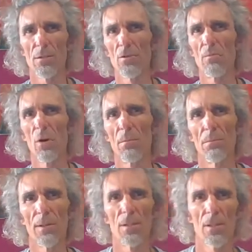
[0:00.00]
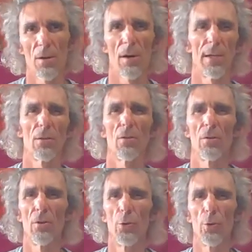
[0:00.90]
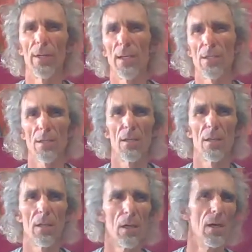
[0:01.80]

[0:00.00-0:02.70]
you might be deciding on who gets the